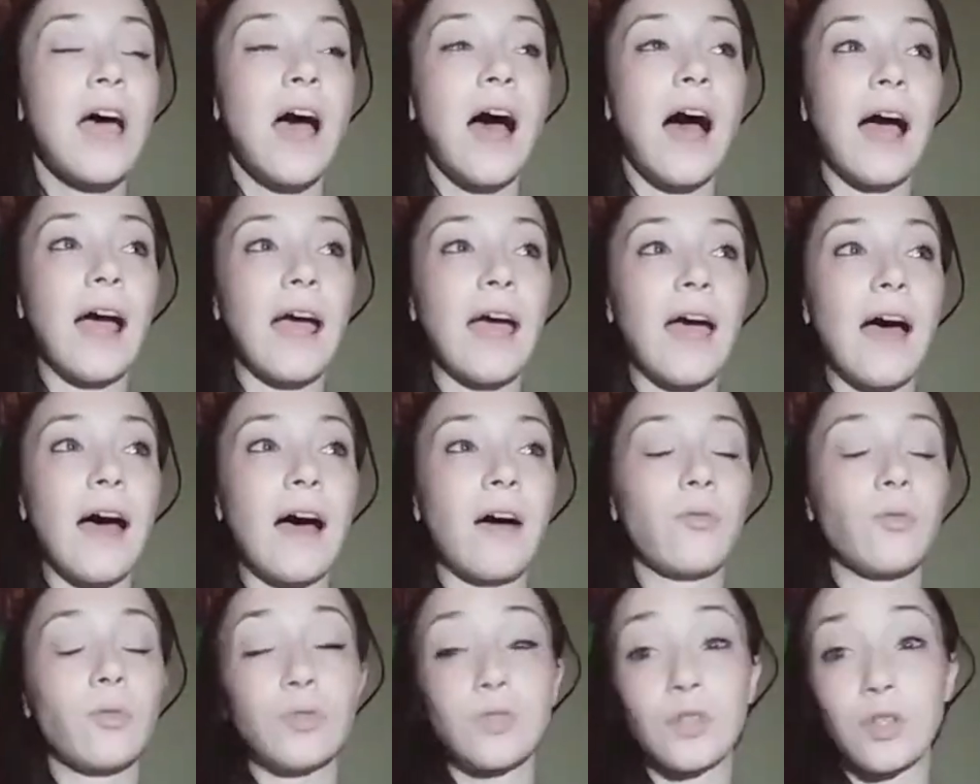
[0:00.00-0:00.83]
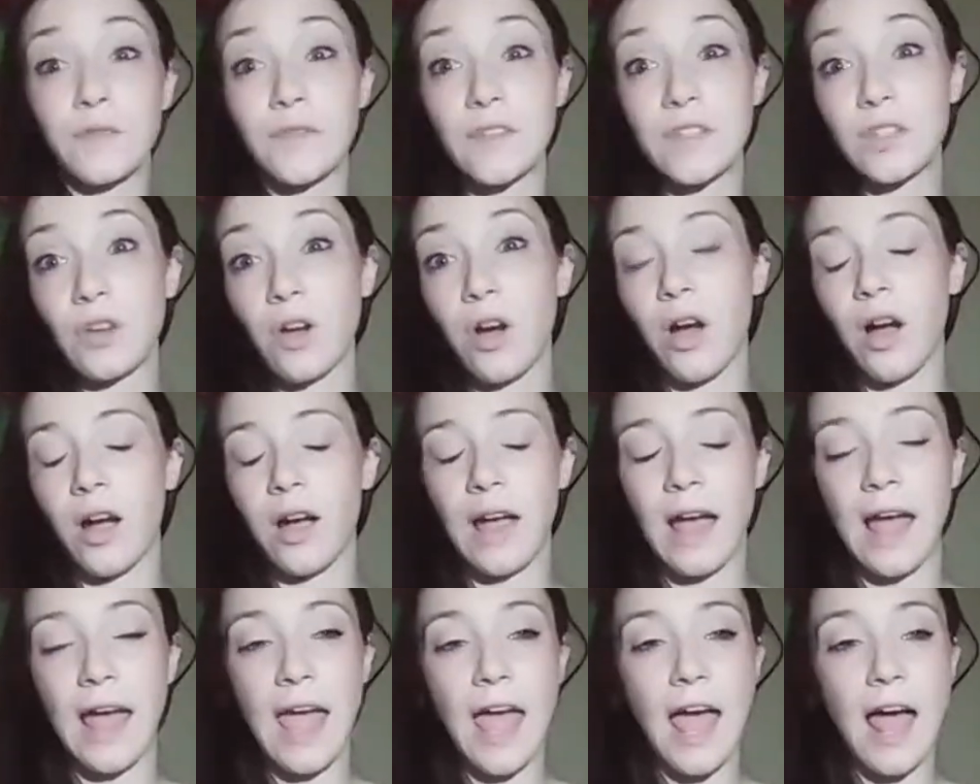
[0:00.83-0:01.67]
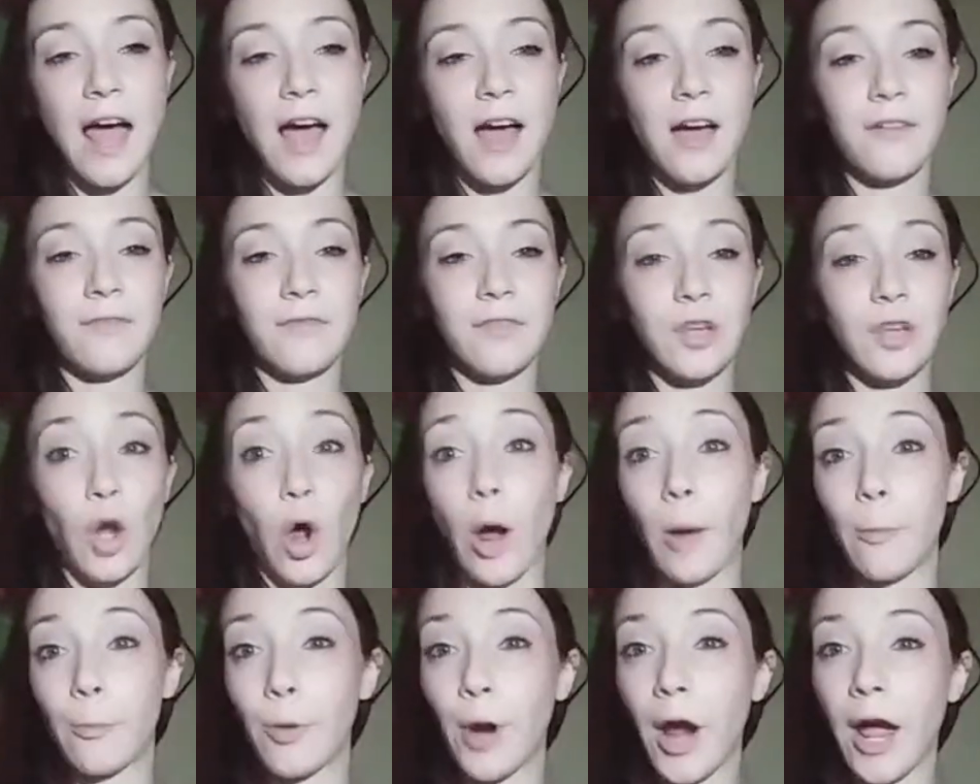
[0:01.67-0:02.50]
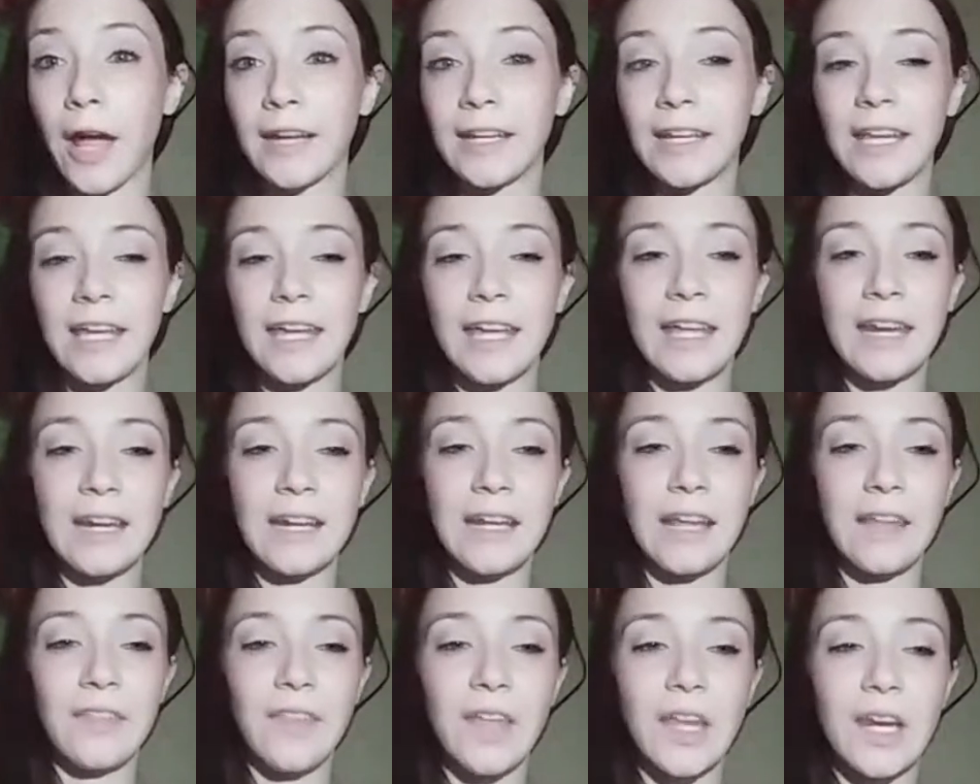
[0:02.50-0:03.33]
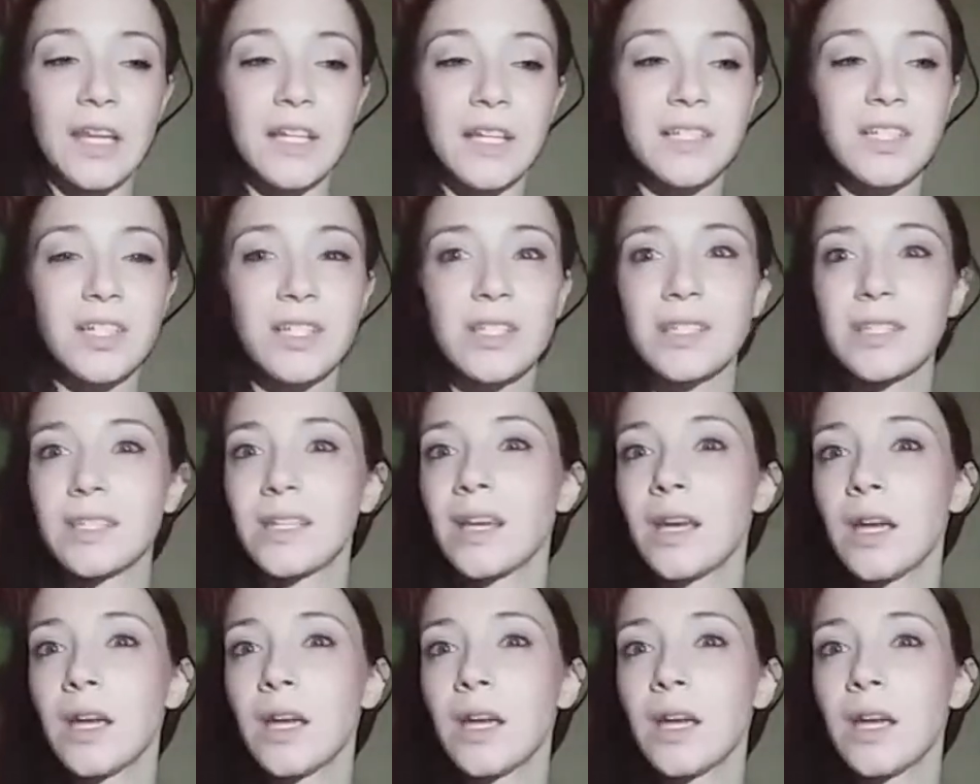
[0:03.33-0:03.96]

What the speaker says: I have a service dog, I have, I'm pregnant, and then it's